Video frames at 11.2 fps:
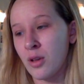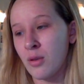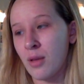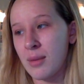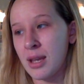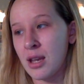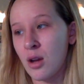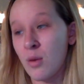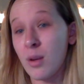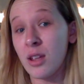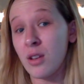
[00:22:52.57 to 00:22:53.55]
let me know
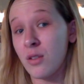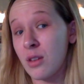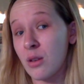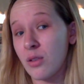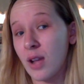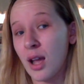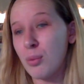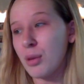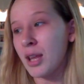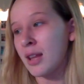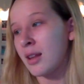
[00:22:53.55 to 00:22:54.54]
what you've used up
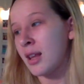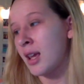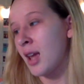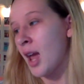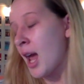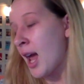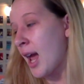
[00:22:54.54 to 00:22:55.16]
lately.